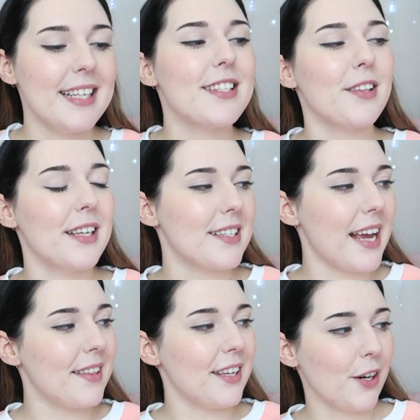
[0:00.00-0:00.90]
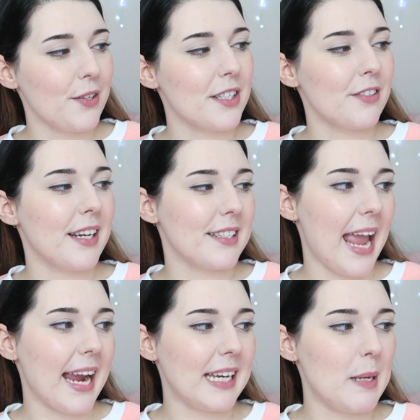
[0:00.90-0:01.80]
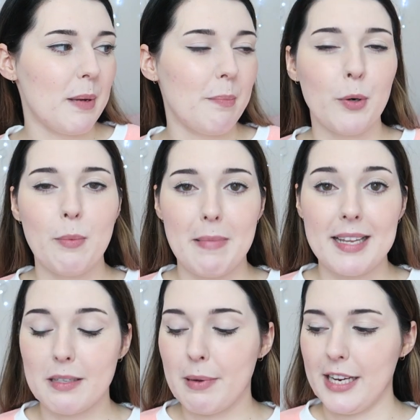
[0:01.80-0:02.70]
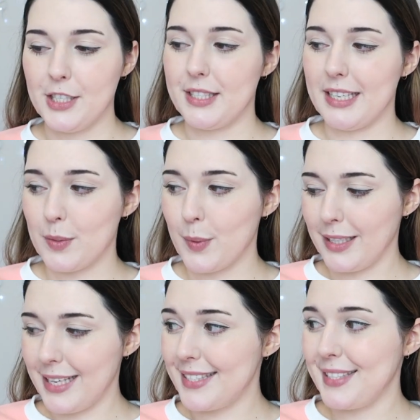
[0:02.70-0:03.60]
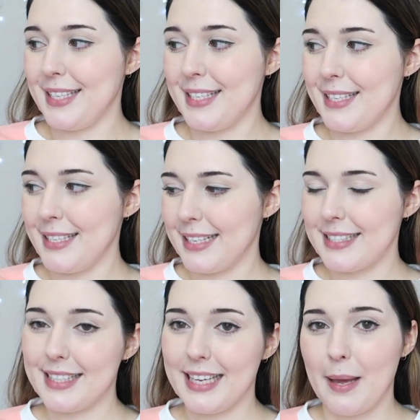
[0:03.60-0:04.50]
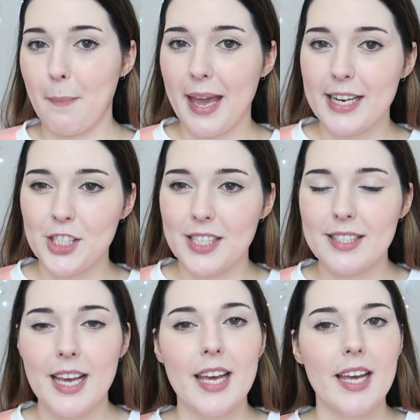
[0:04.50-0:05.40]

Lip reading: So these are the Cosrx Acne Pimple Master Patches as well as the Nexcare Patches.